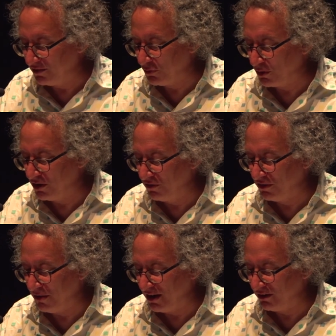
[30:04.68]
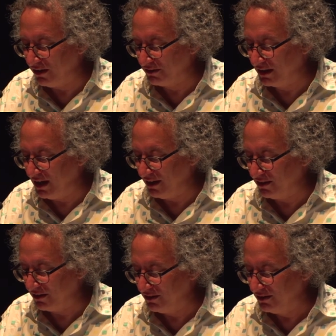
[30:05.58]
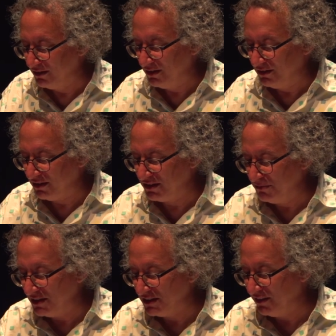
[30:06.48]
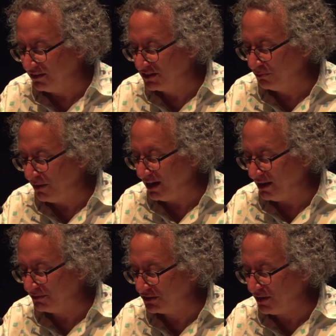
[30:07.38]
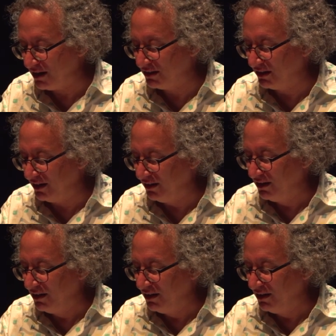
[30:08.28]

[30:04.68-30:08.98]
and forego the model altogether, not to mention those who paint abstractly,